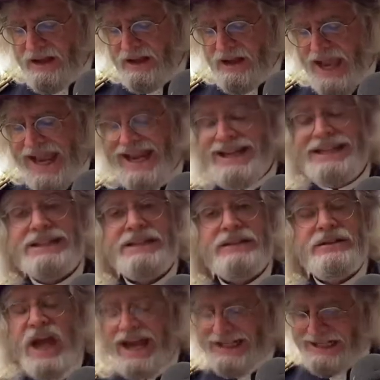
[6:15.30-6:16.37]
8,
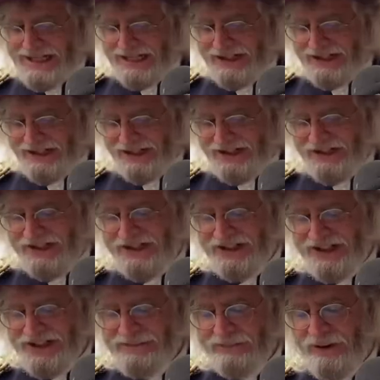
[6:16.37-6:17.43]

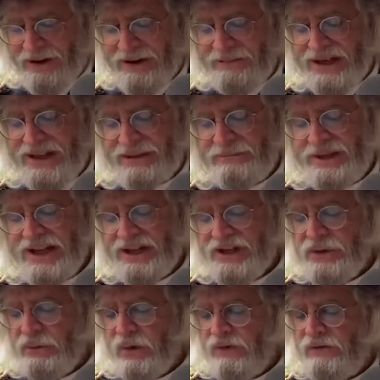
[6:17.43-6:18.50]
1966, pardon me, the Beatles'
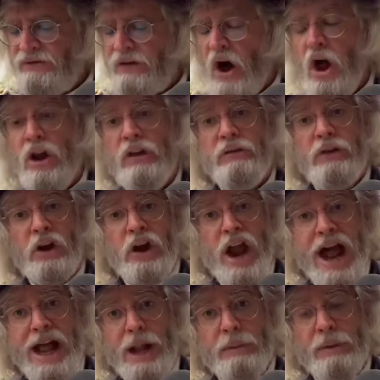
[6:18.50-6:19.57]
Revolver
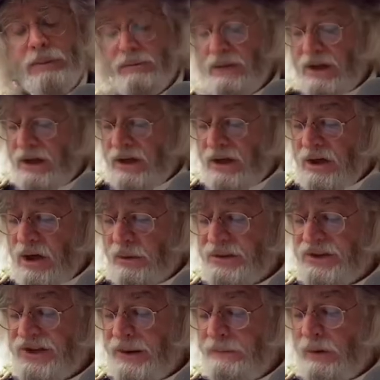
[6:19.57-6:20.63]
album goes
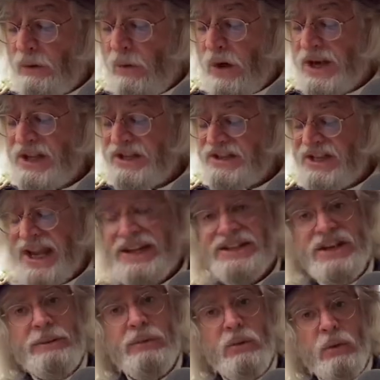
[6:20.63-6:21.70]
number one and stays
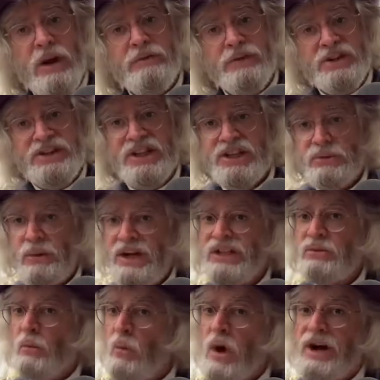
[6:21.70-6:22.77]
number one for six weeks,
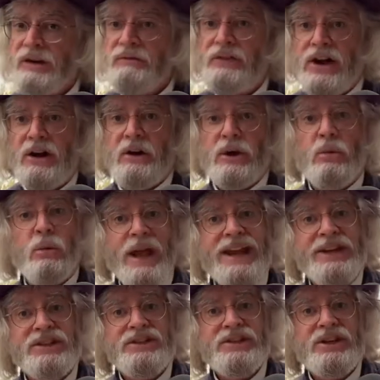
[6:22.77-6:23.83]
one of their
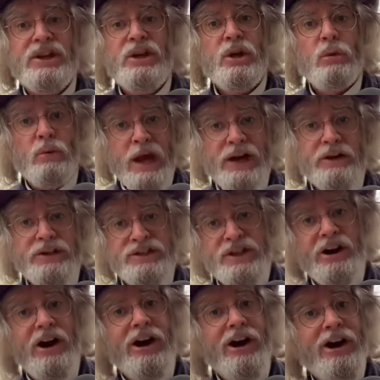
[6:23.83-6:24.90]
greatest records in
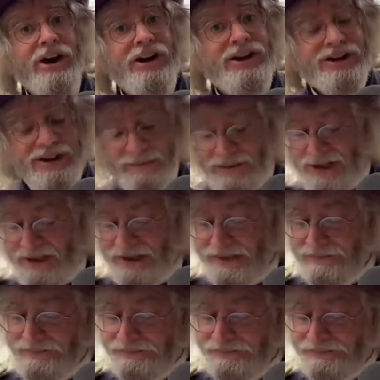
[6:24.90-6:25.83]
our opinion.